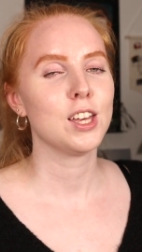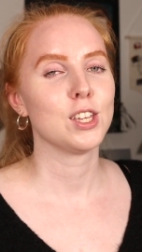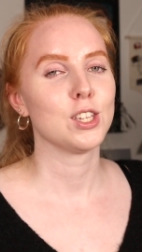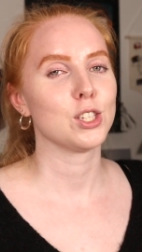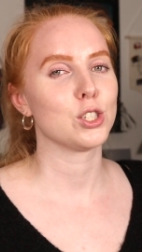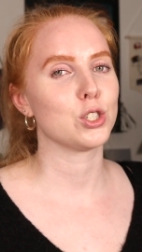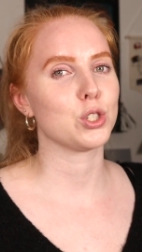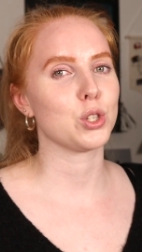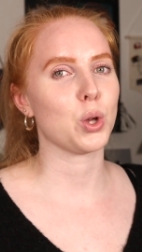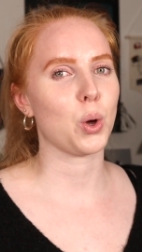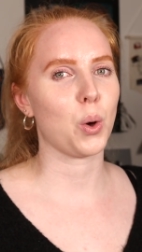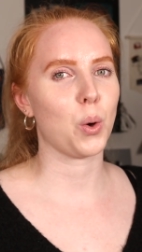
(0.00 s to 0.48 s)

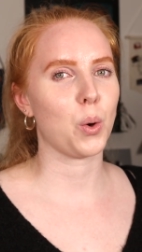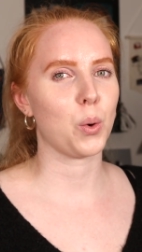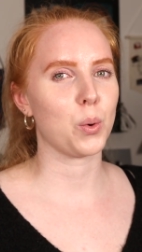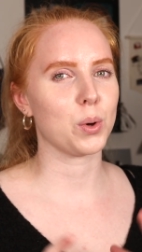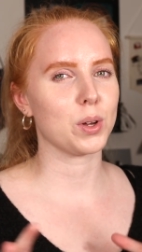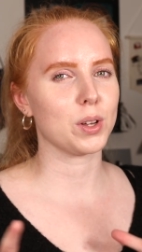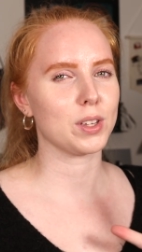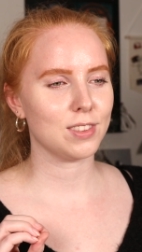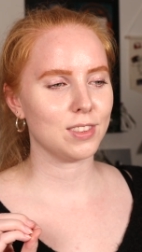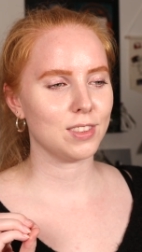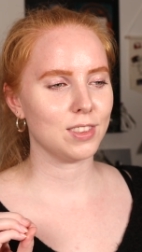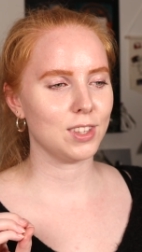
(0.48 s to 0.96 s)

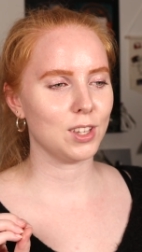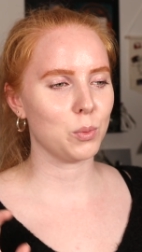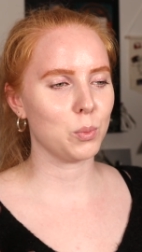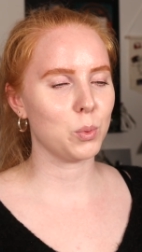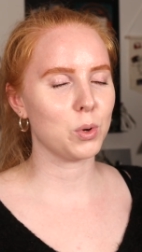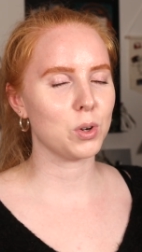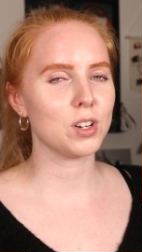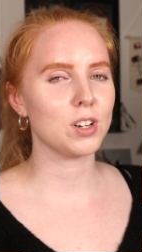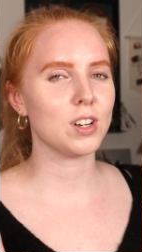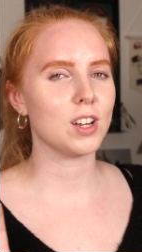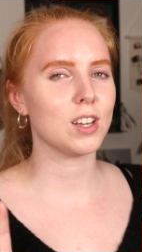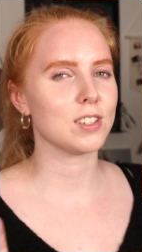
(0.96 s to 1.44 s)
So they
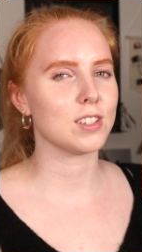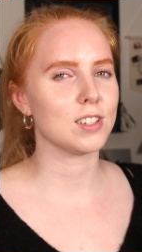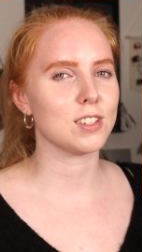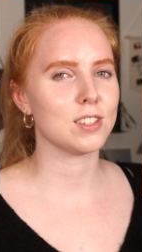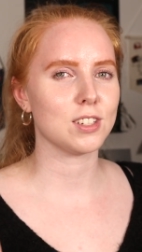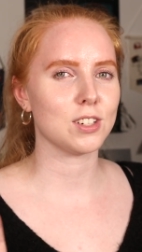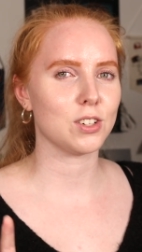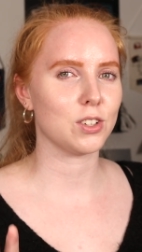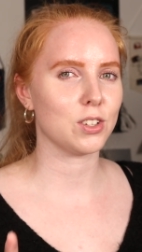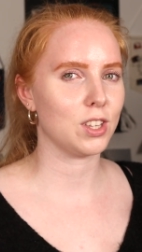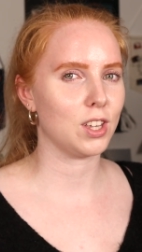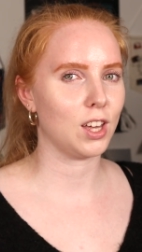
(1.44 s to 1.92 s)
wouldn't
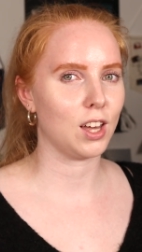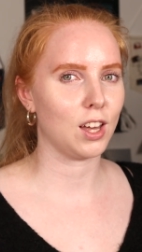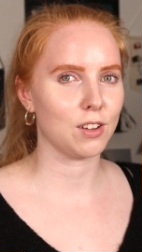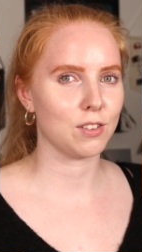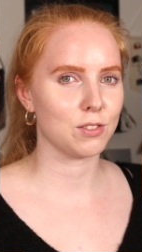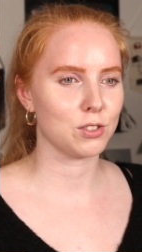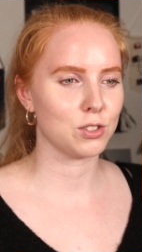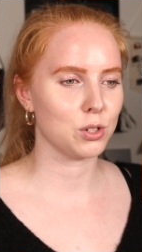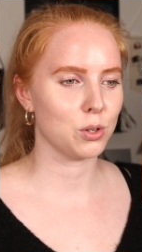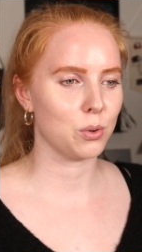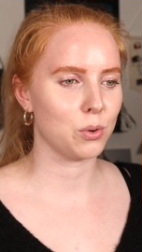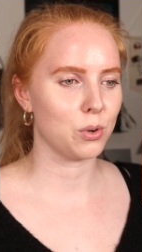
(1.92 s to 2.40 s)
necessarily have
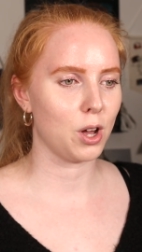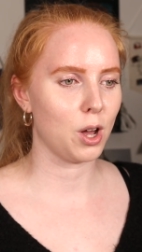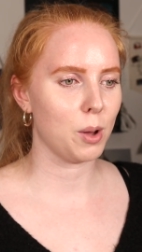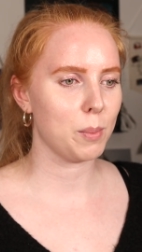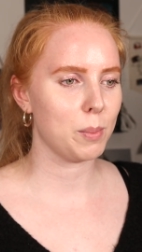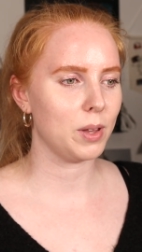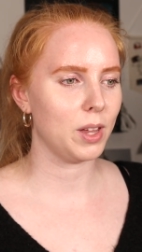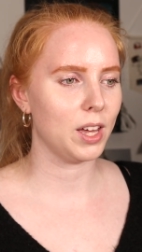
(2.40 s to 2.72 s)
shown up.